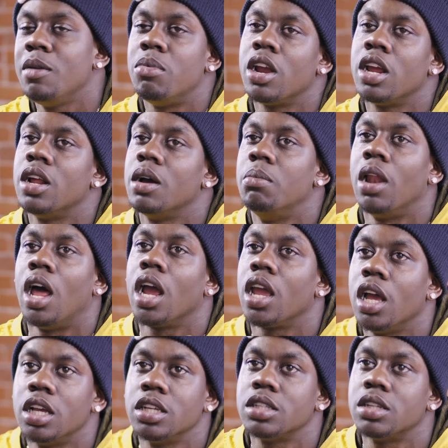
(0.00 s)
He bringing up black
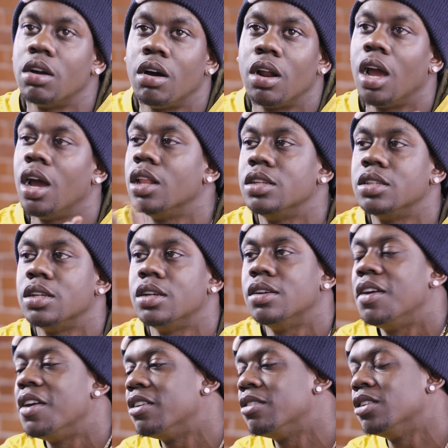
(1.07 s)
stuff, all that other stuff.
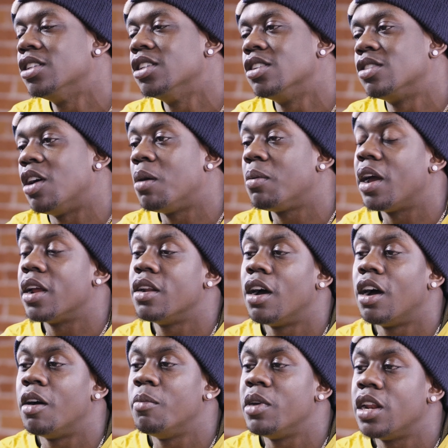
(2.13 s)
Mm -hmm. So I'm like,
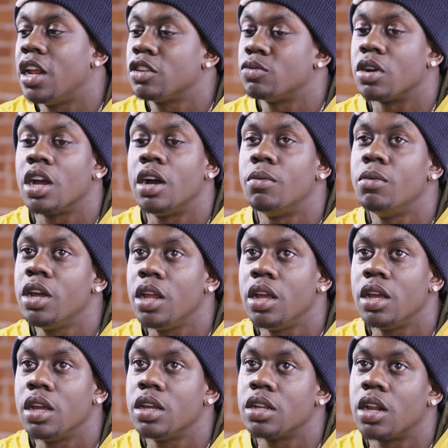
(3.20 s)
nah, I mean, that's what come with
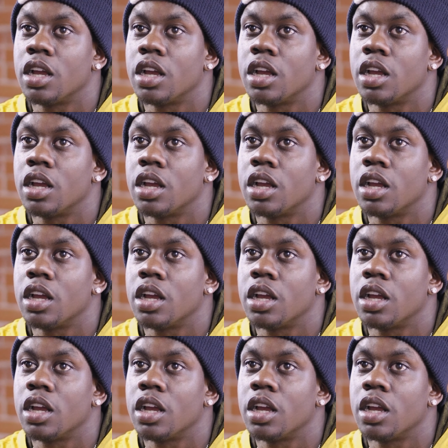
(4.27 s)
it.